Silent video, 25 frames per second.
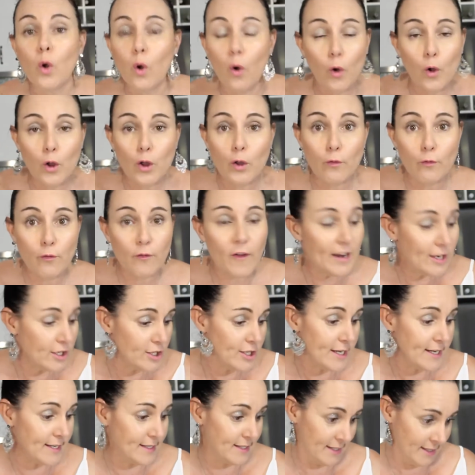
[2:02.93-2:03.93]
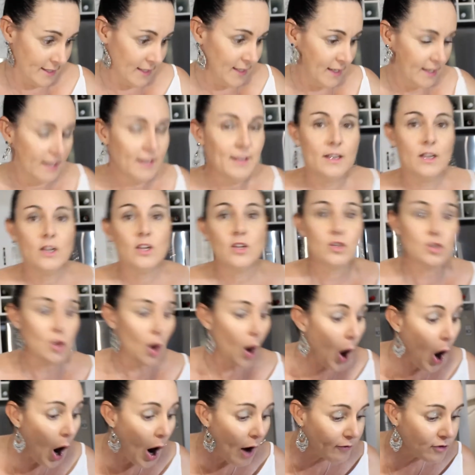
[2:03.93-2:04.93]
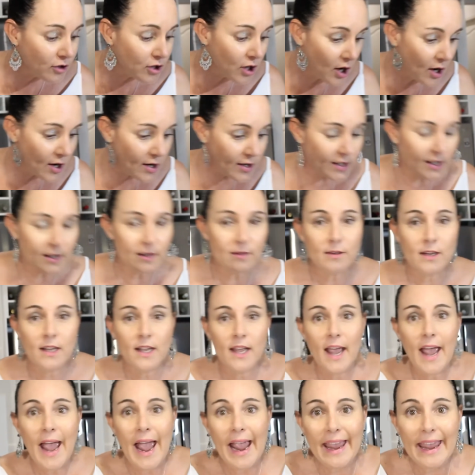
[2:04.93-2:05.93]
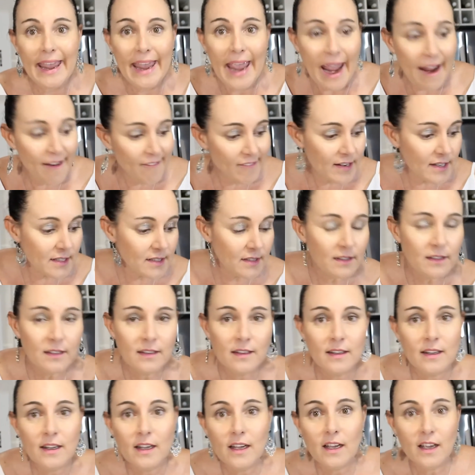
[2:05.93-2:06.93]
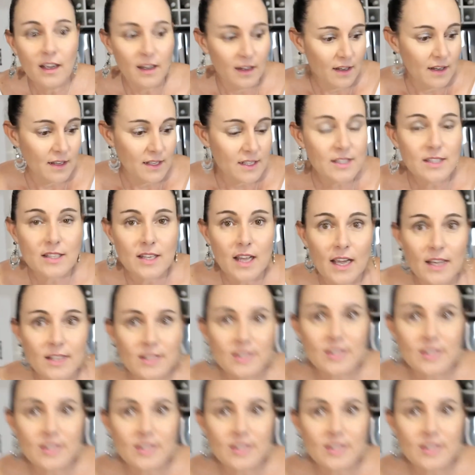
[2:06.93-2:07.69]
or your veggies. So I've chosen a carrot, a